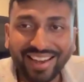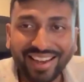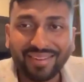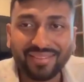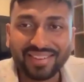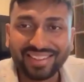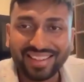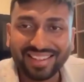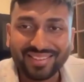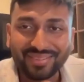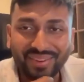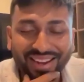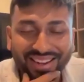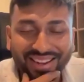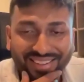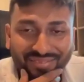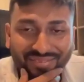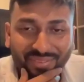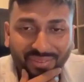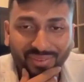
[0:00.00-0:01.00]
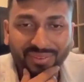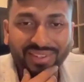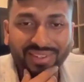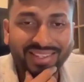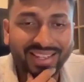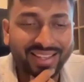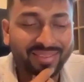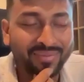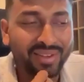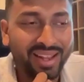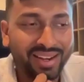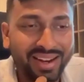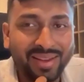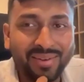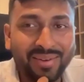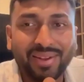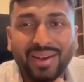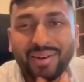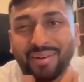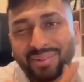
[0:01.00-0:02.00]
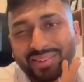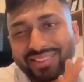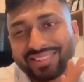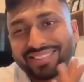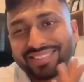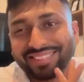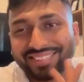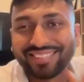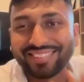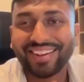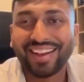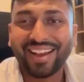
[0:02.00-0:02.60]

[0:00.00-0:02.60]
That's fine for a reason, but I was